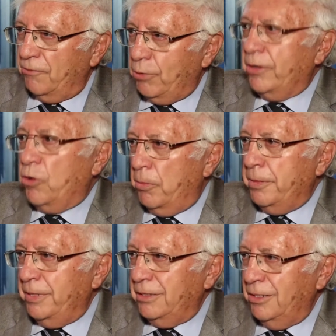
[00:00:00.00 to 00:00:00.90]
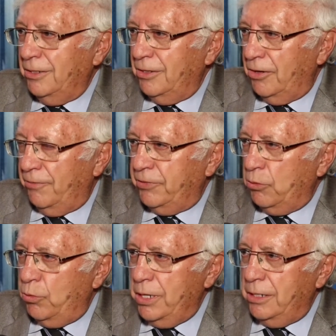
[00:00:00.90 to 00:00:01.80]
of one government, of the
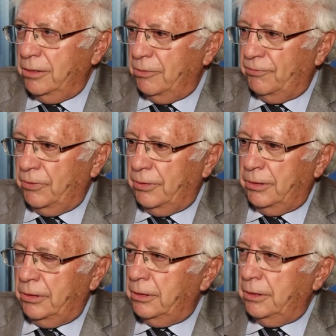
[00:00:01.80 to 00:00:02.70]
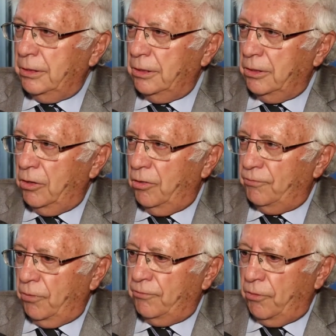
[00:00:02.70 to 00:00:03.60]
will
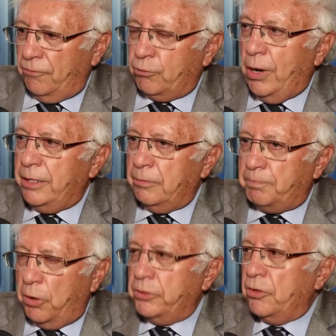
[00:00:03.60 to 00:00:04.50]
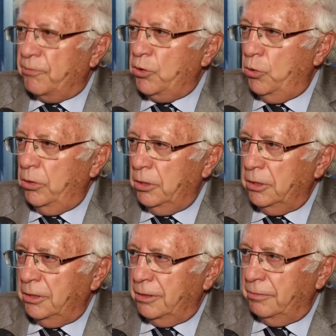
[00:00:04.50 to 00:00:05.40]
of one point of view,
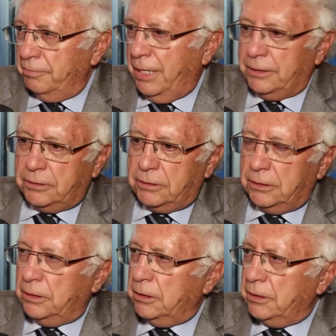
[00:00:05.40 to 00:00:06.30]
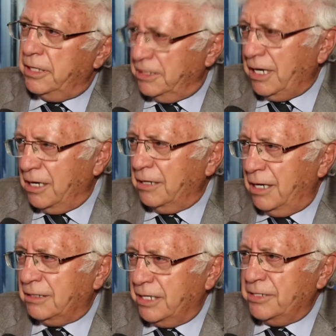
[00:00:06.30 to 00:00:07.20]
but there is
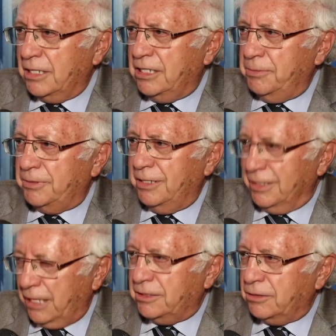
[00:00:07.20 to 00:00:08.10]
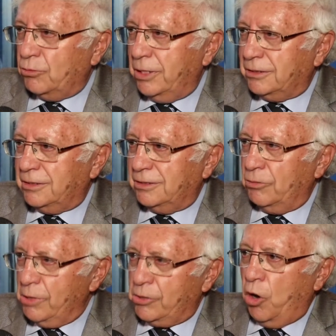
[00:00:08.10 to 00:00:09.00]
alternatives, and that's what
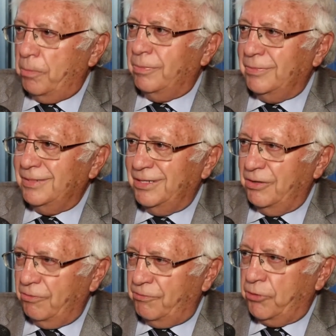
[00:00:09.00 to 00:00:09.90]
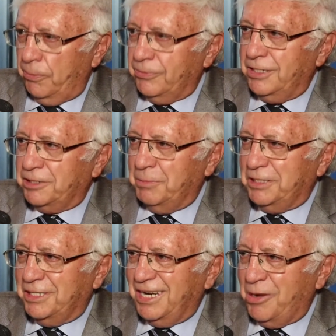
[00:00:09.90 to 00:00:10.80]
will come from this
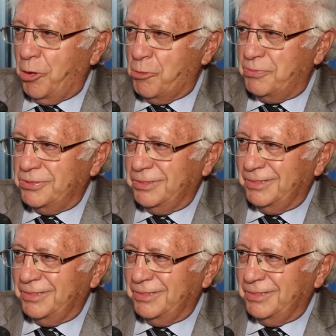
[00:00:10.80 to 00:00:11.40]
meeting, I hope.